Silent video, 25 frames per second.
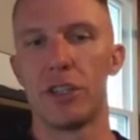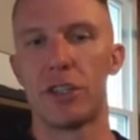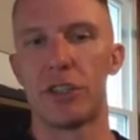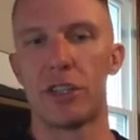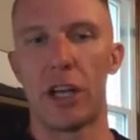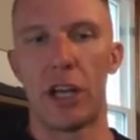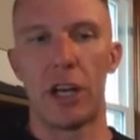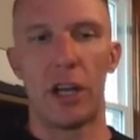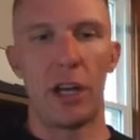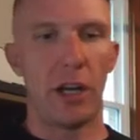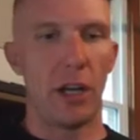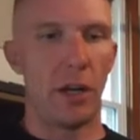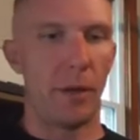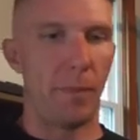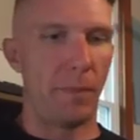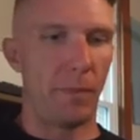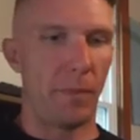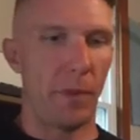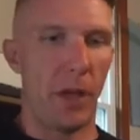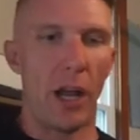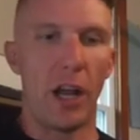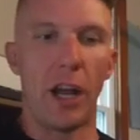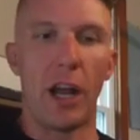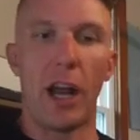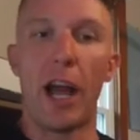
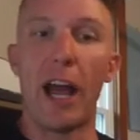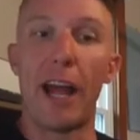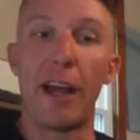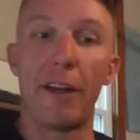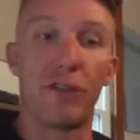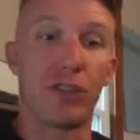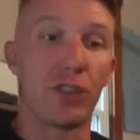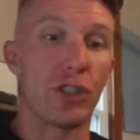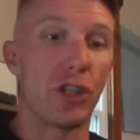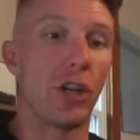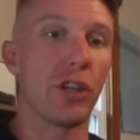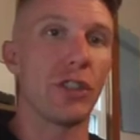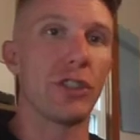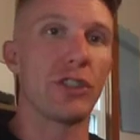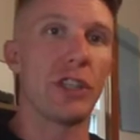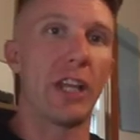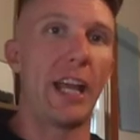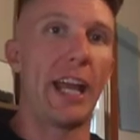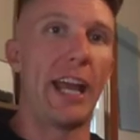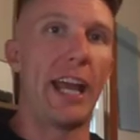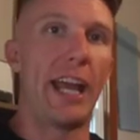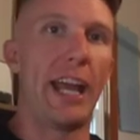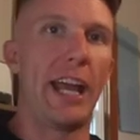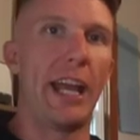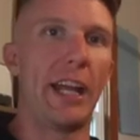I have shirts,
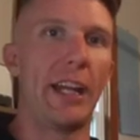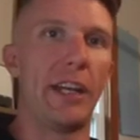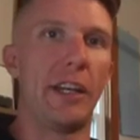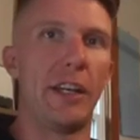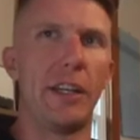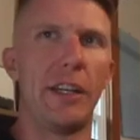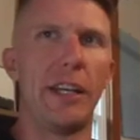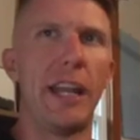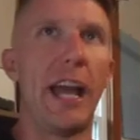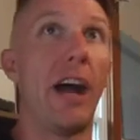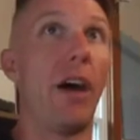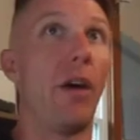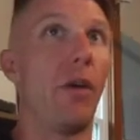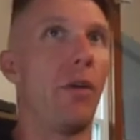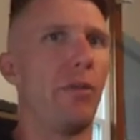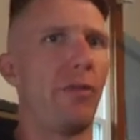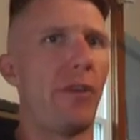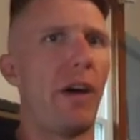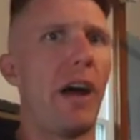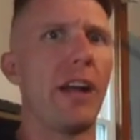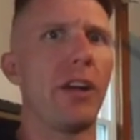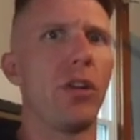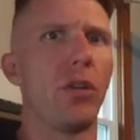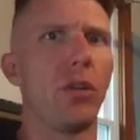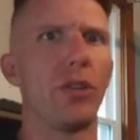and now
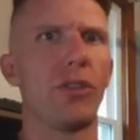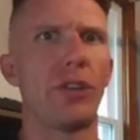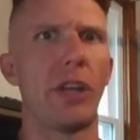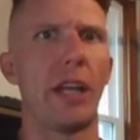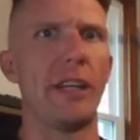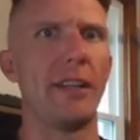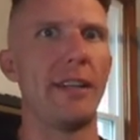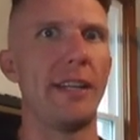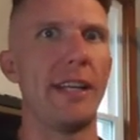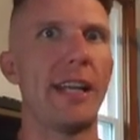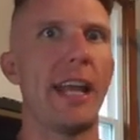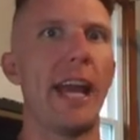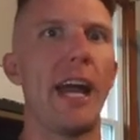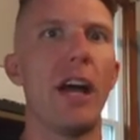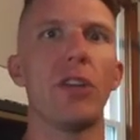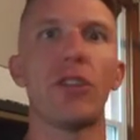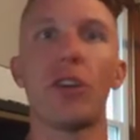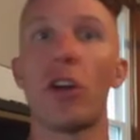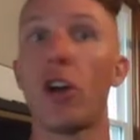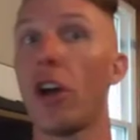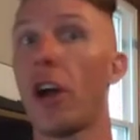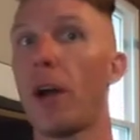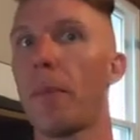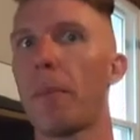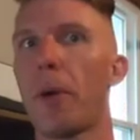vinyls and decals
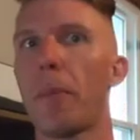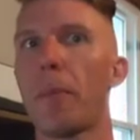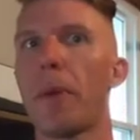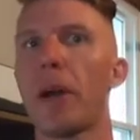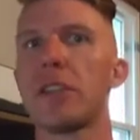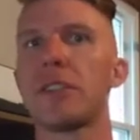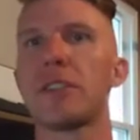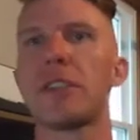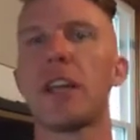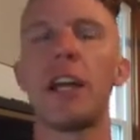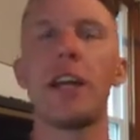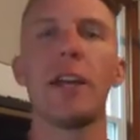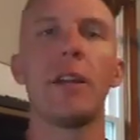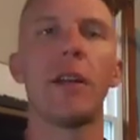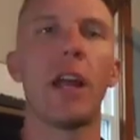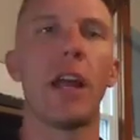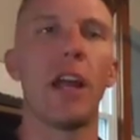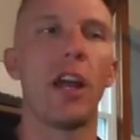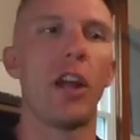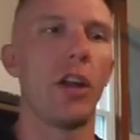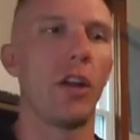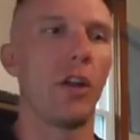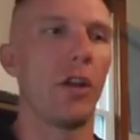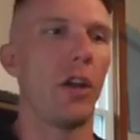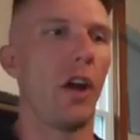are up on my site
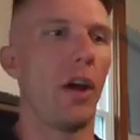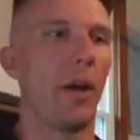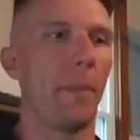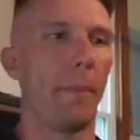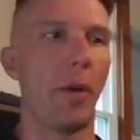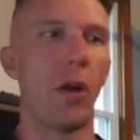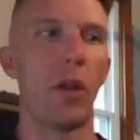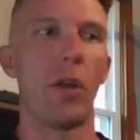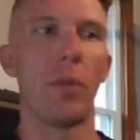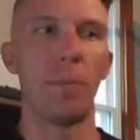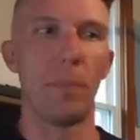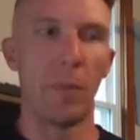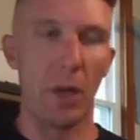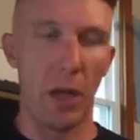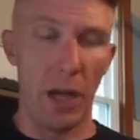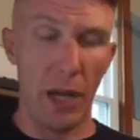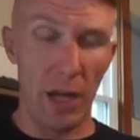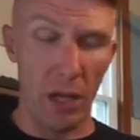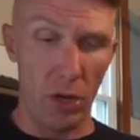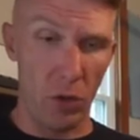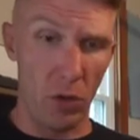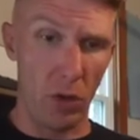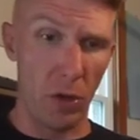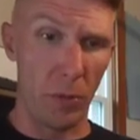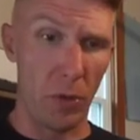and up on
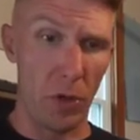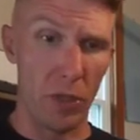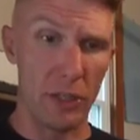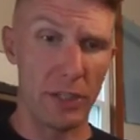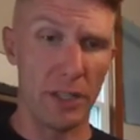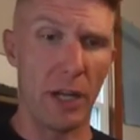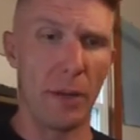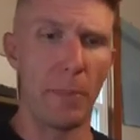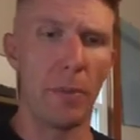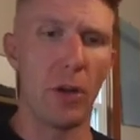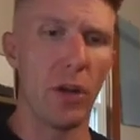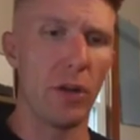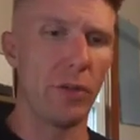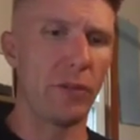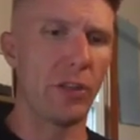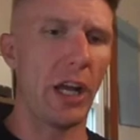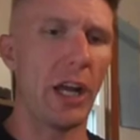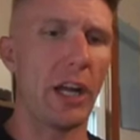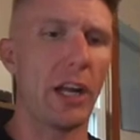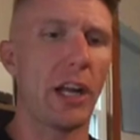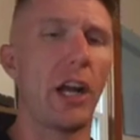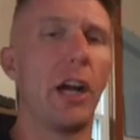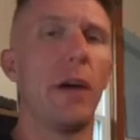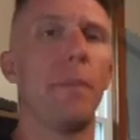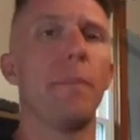
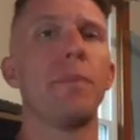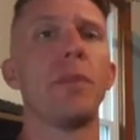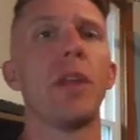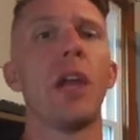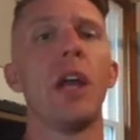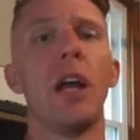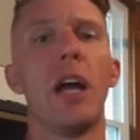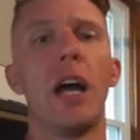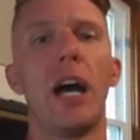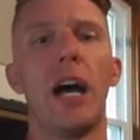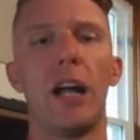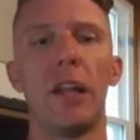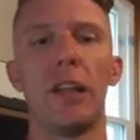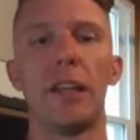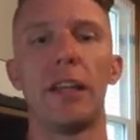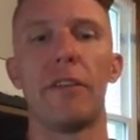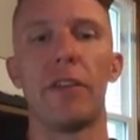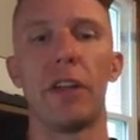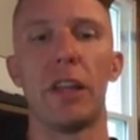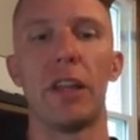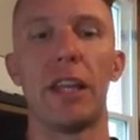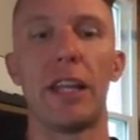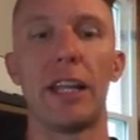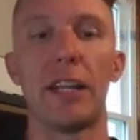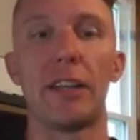ouroboros.automotive.com. I'll leave
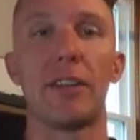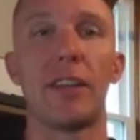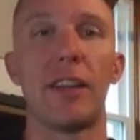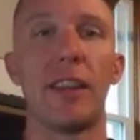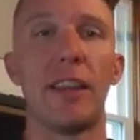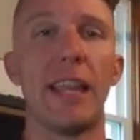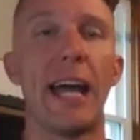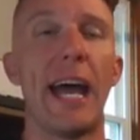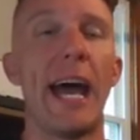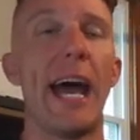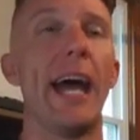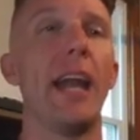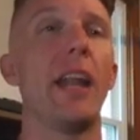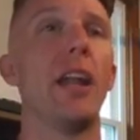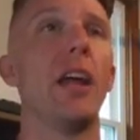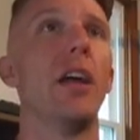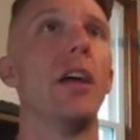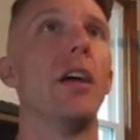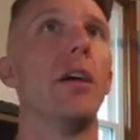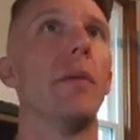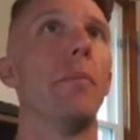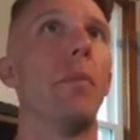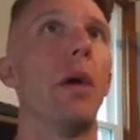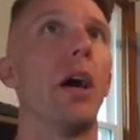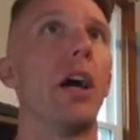a link to that.
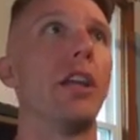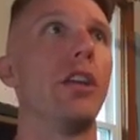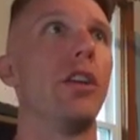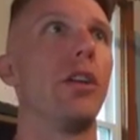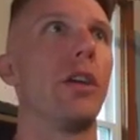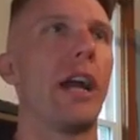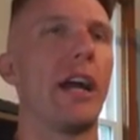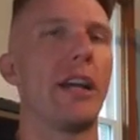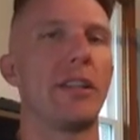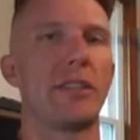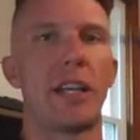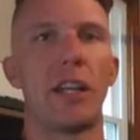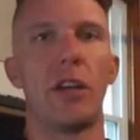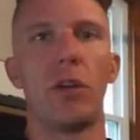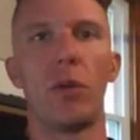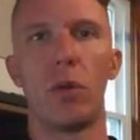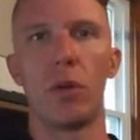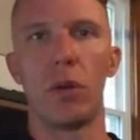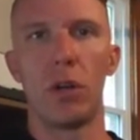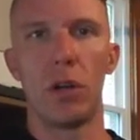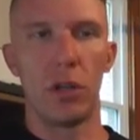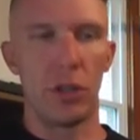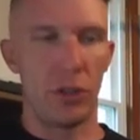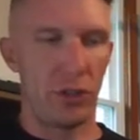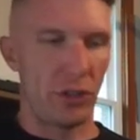But you guys can
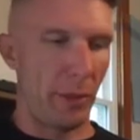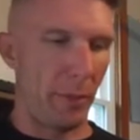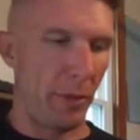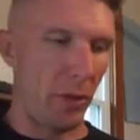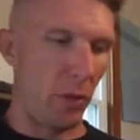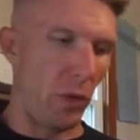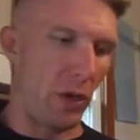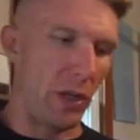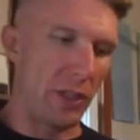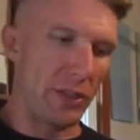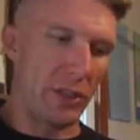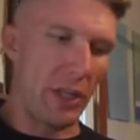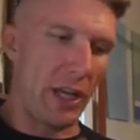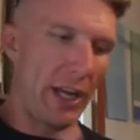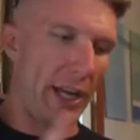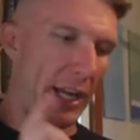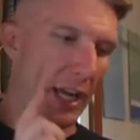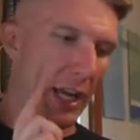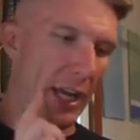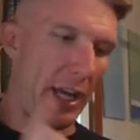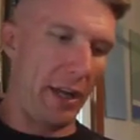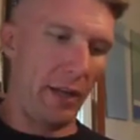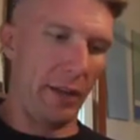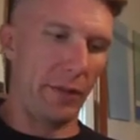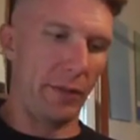order some of the ones like
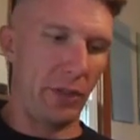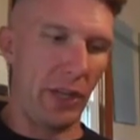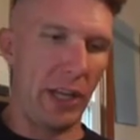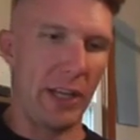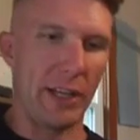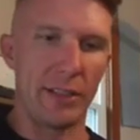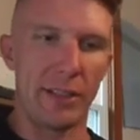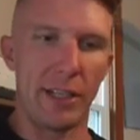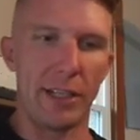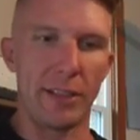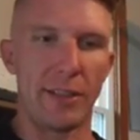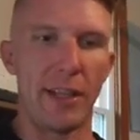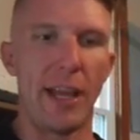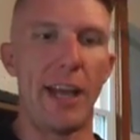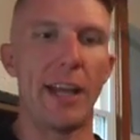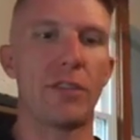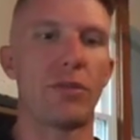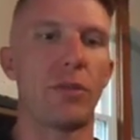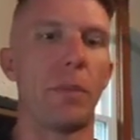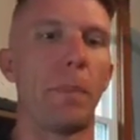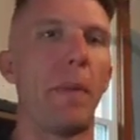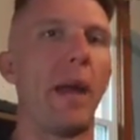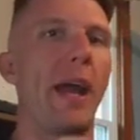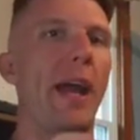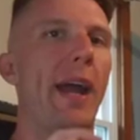Days Since
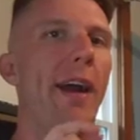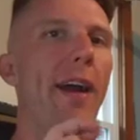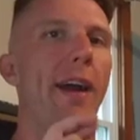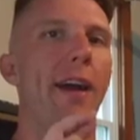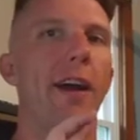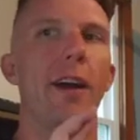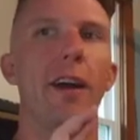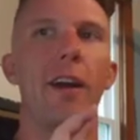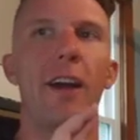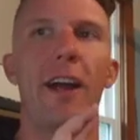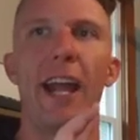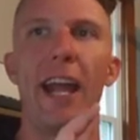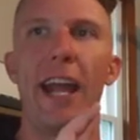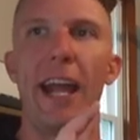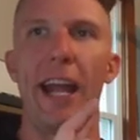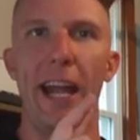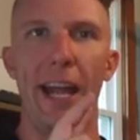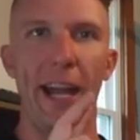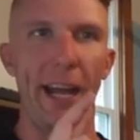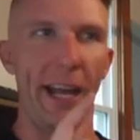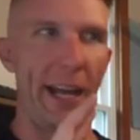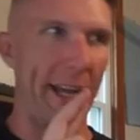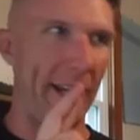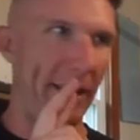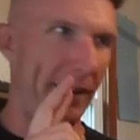Last Repair
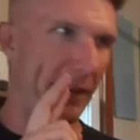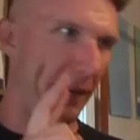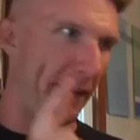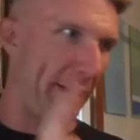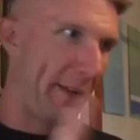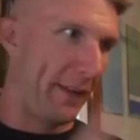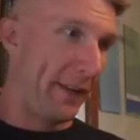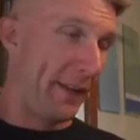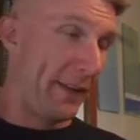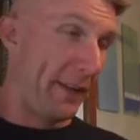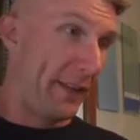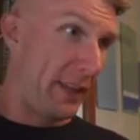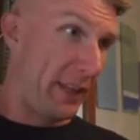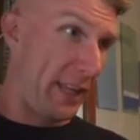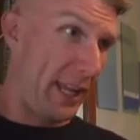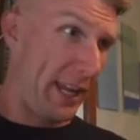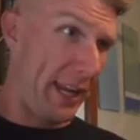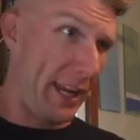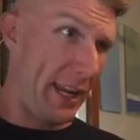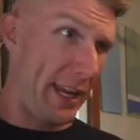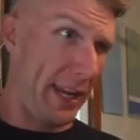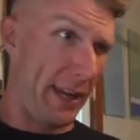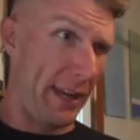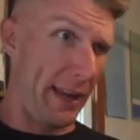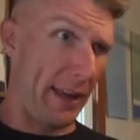and
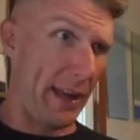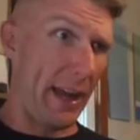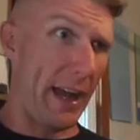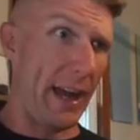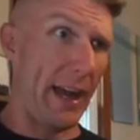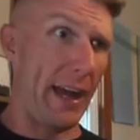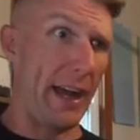the